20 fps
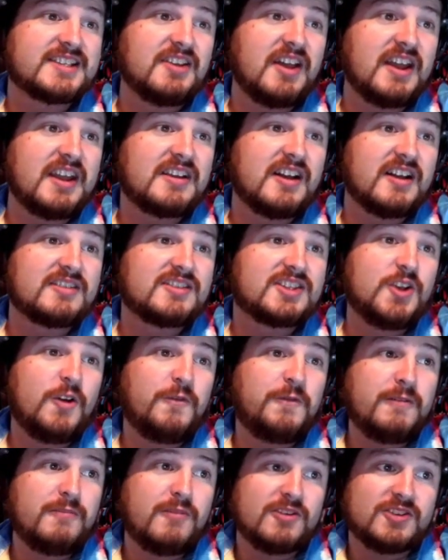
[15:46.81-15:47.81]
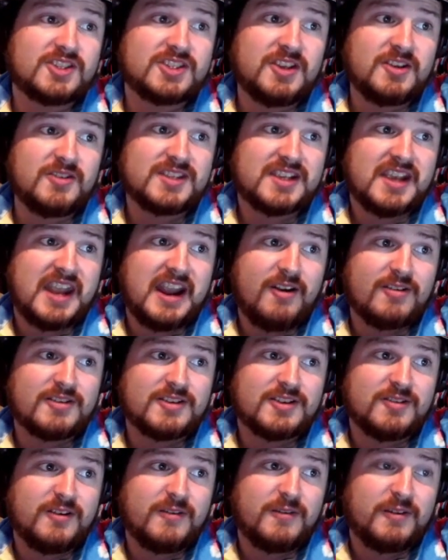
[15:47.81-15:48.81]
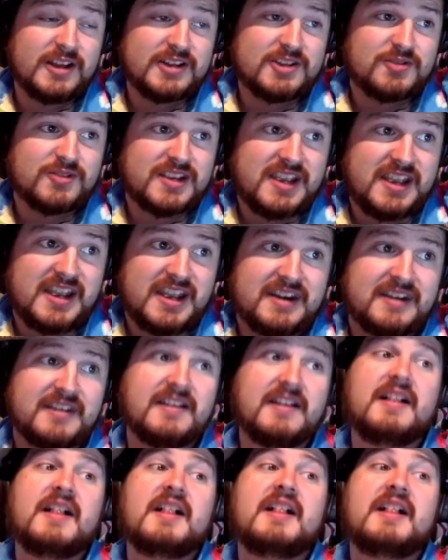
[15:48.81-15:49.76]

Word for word: Like, uh, Sophie Marceau's character of Elektra King.